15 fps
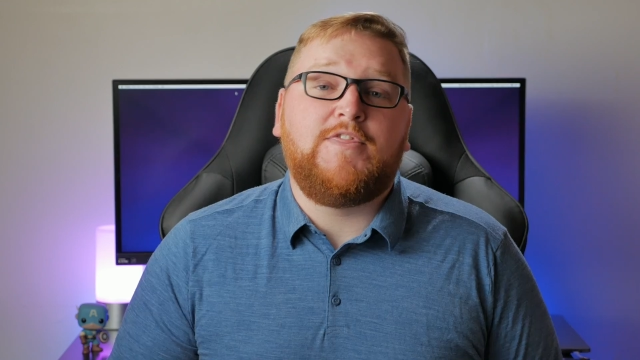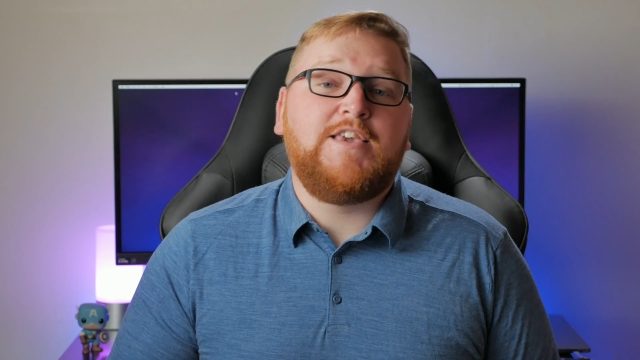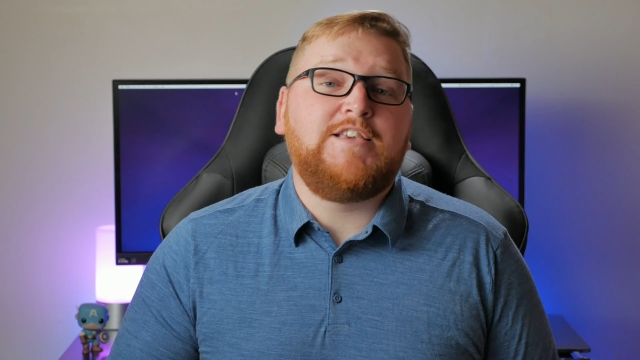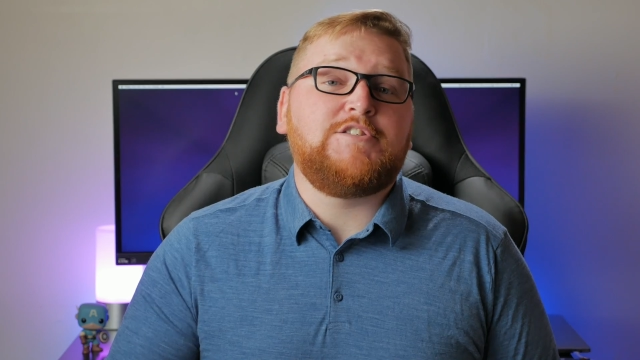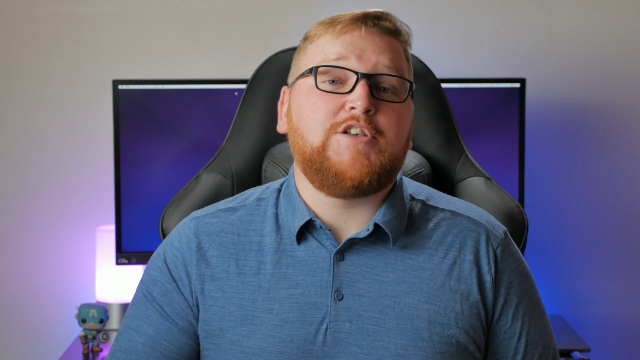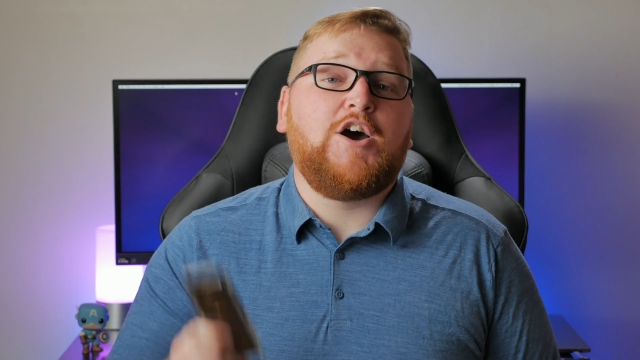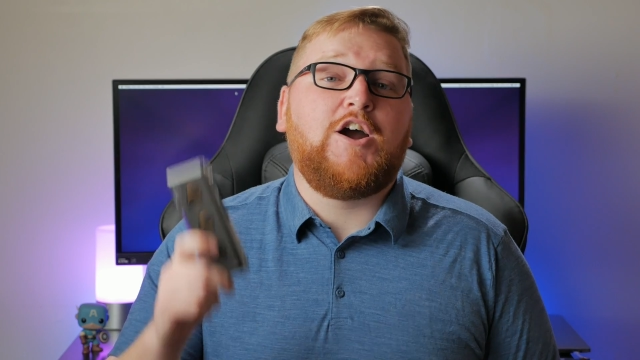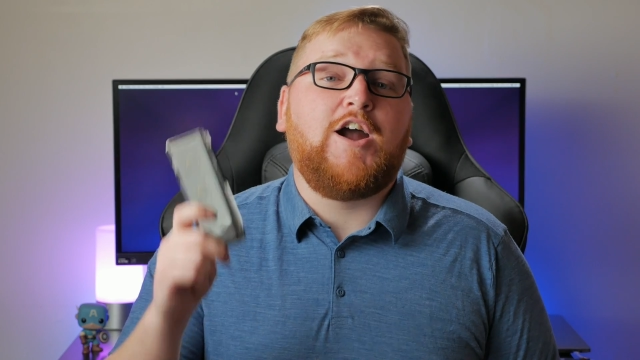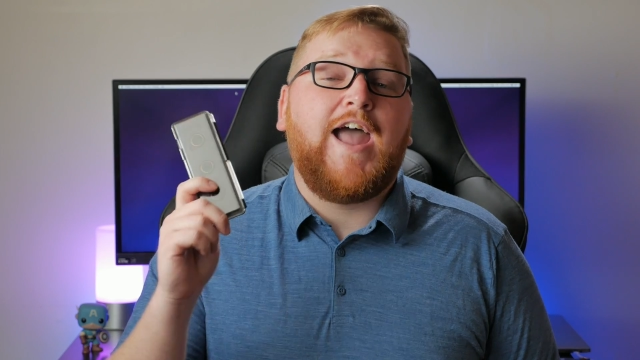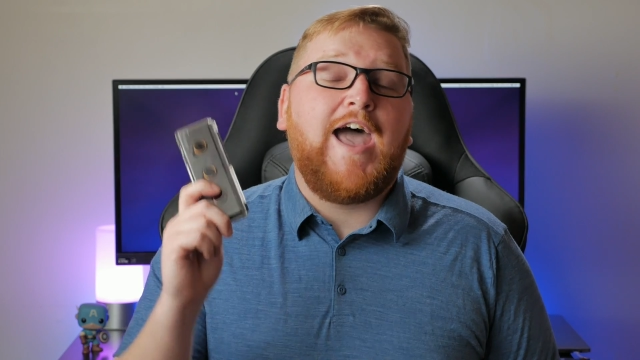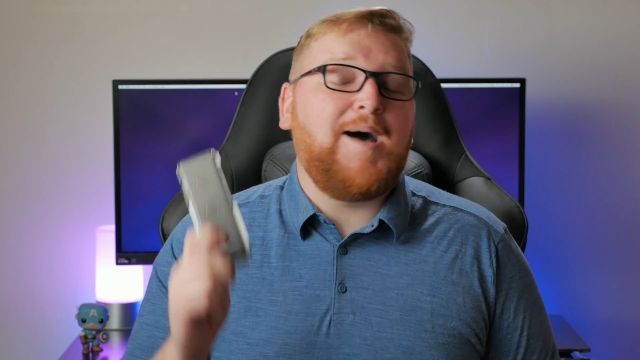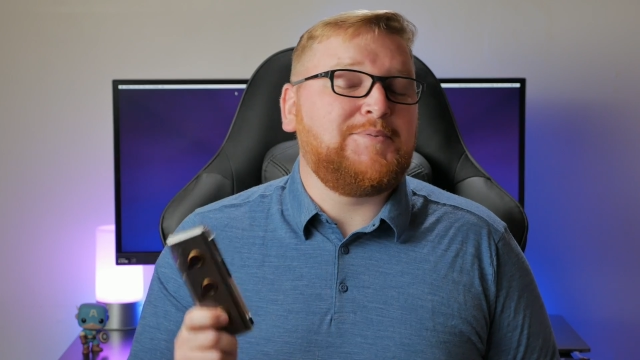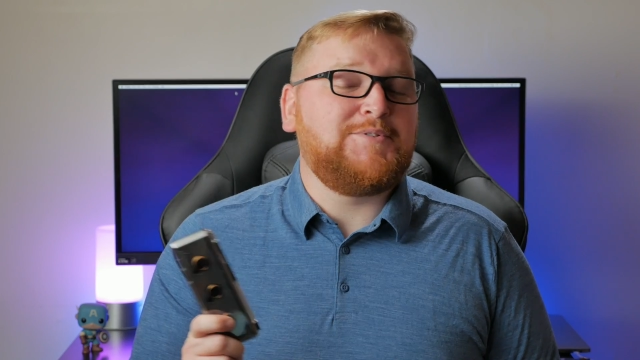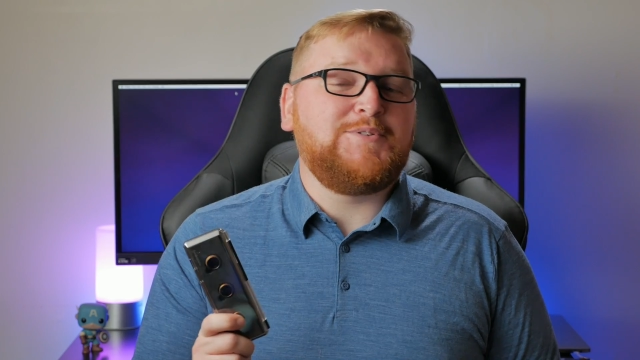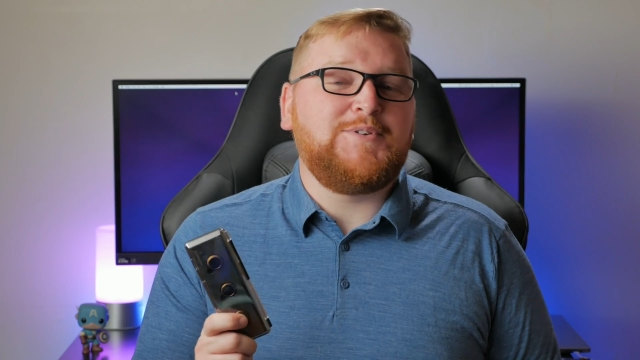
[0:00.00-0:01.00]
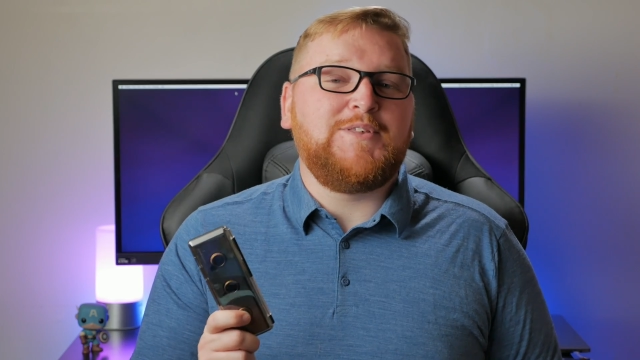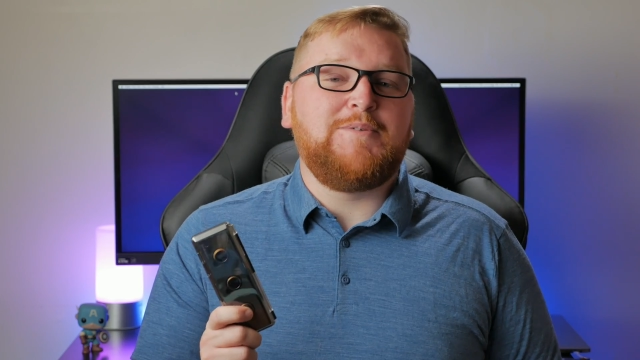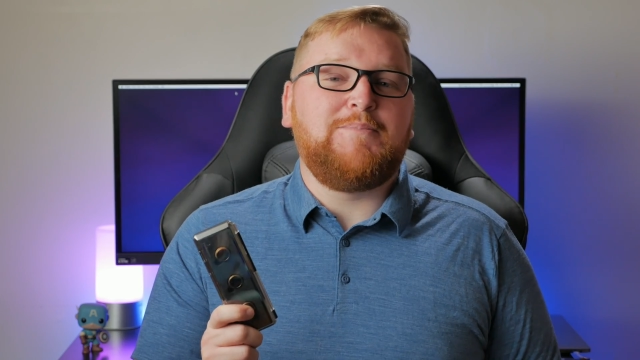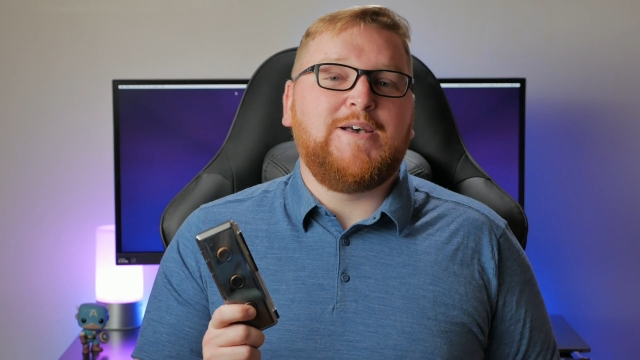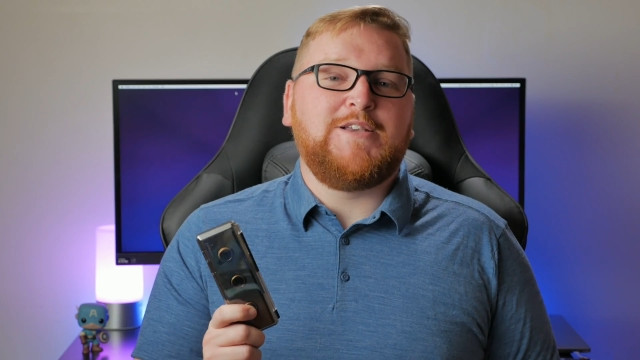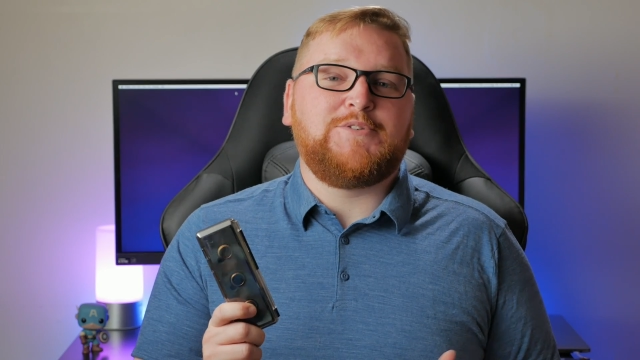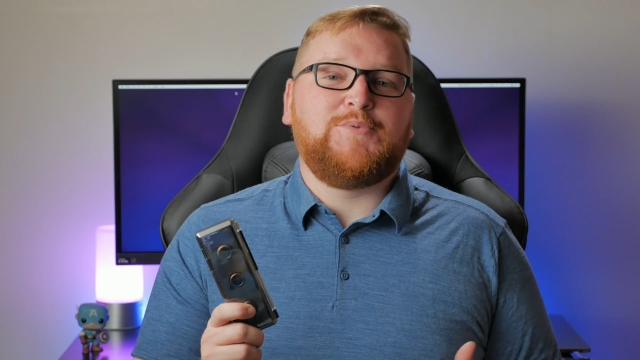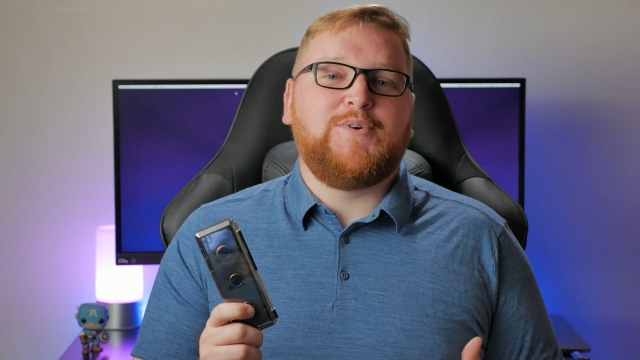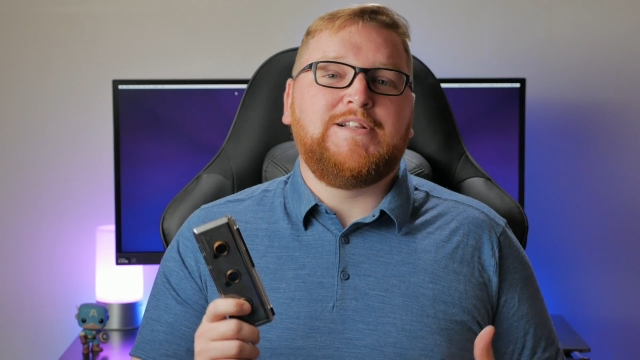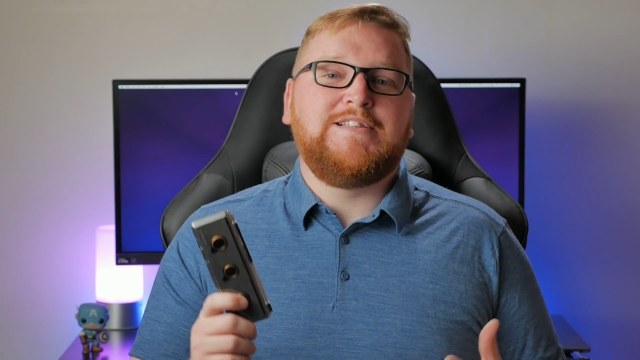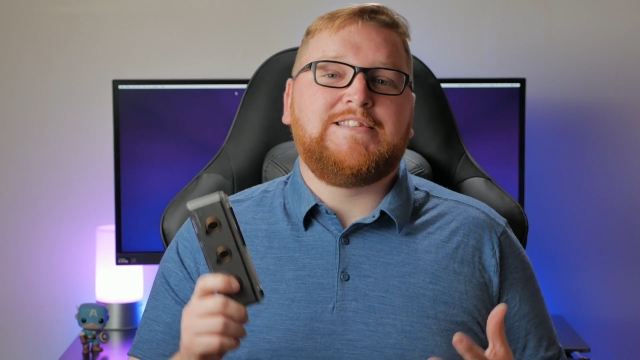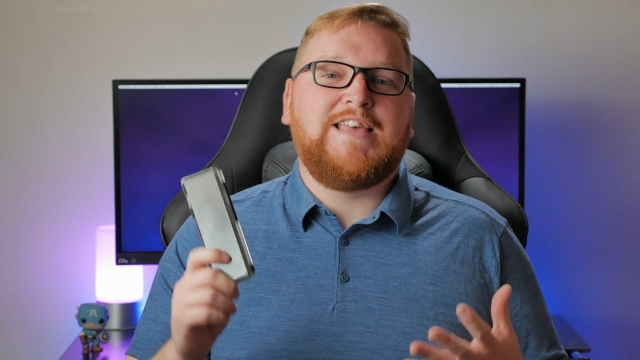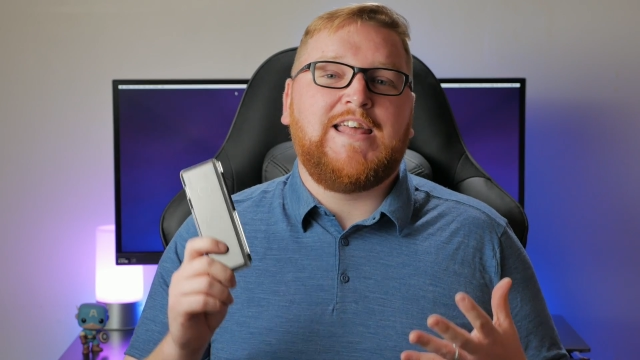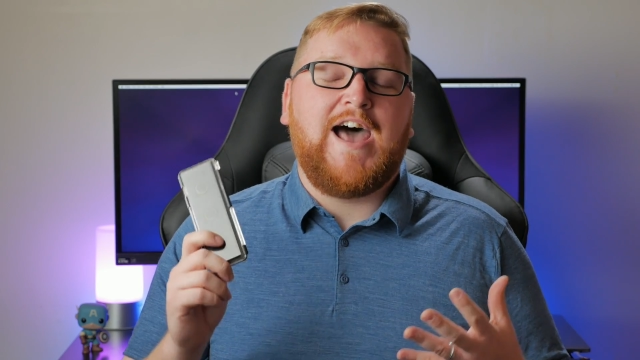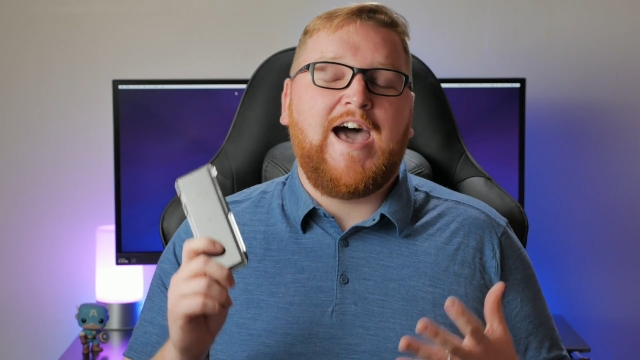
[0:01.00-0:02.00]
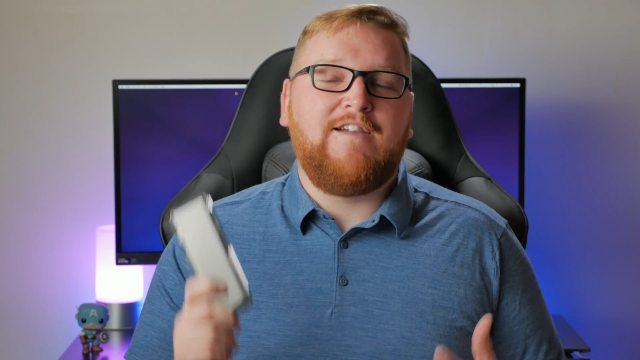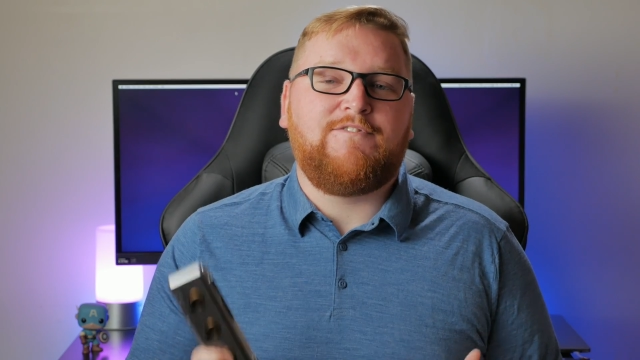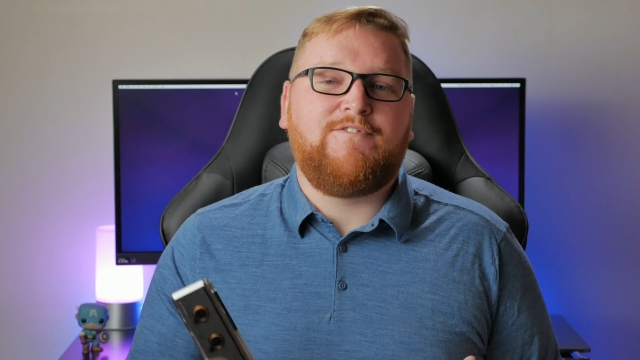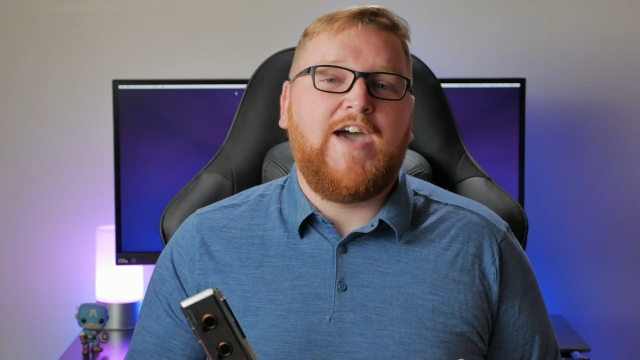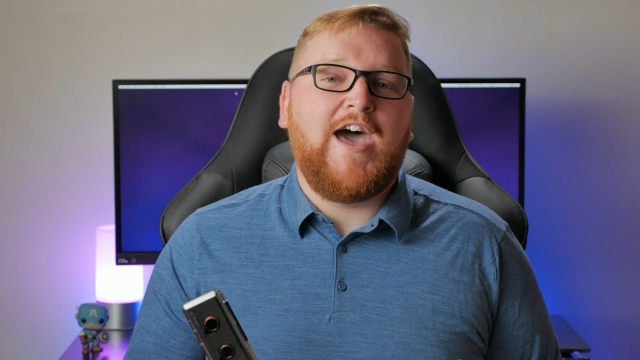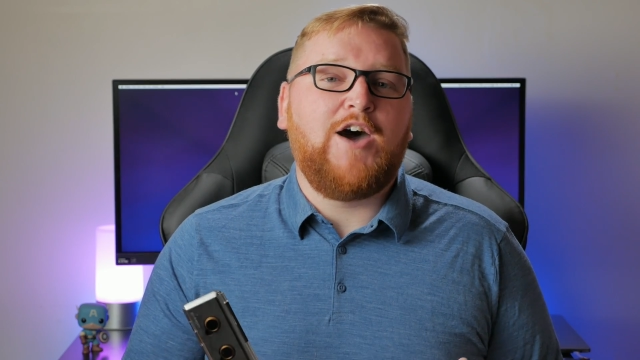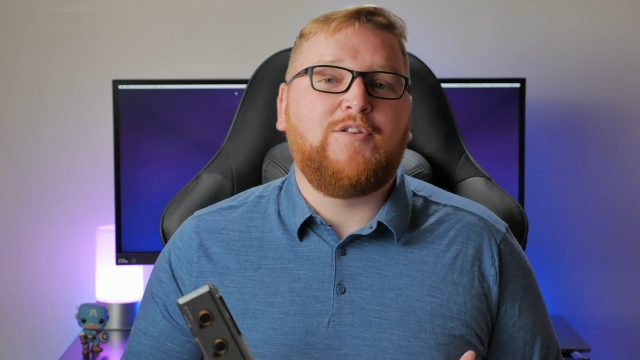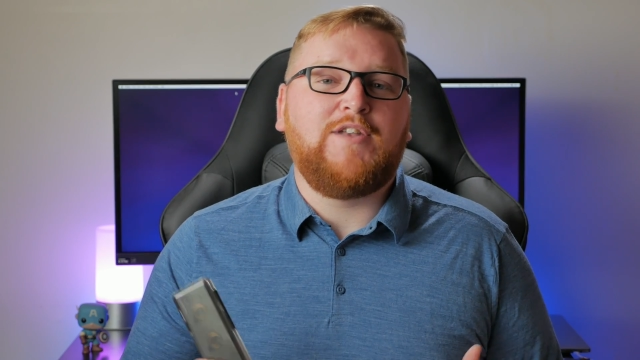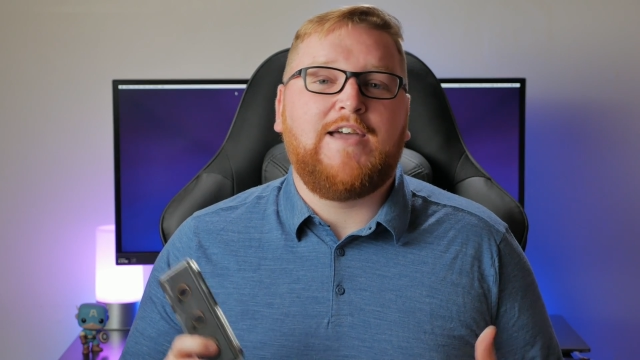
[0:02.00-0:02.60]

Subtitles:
These are absolutely the best ones that I found.